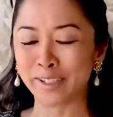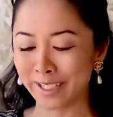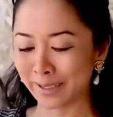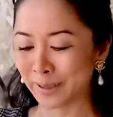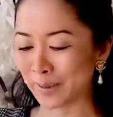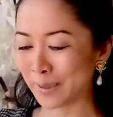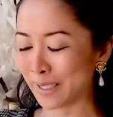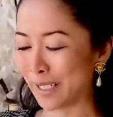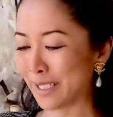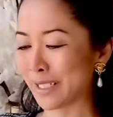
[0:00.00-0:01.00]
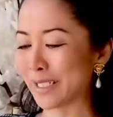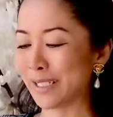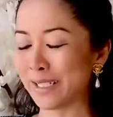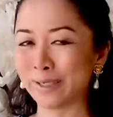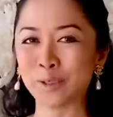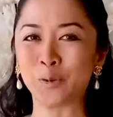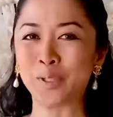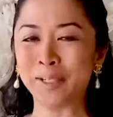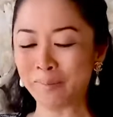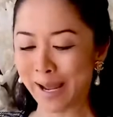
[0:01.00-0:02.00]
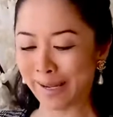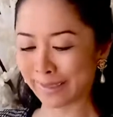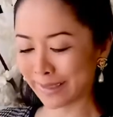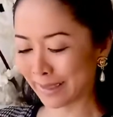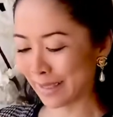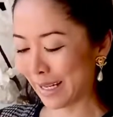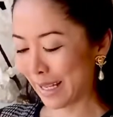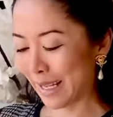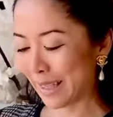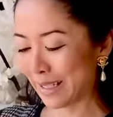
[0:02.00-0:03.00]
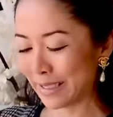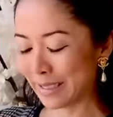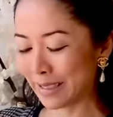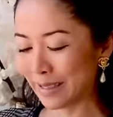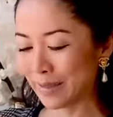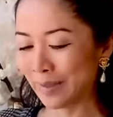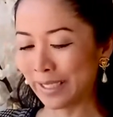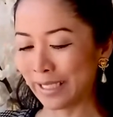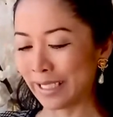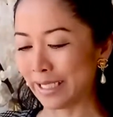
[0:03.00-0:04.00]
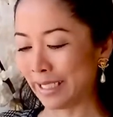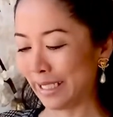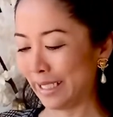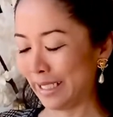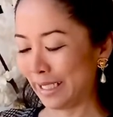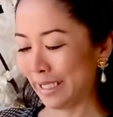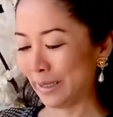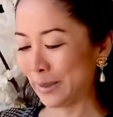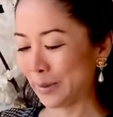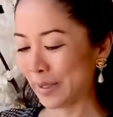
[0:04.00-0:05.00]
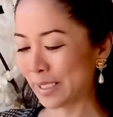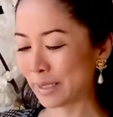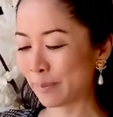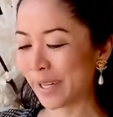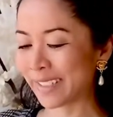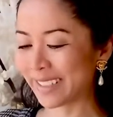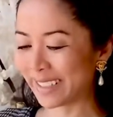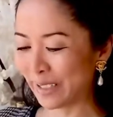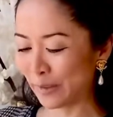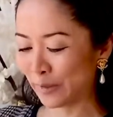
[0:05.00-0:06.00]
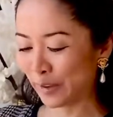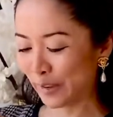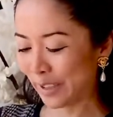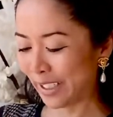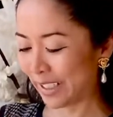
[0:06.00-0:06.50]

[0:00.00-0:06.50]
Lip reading: those Chanel tweed bags. They're just really too expensive, and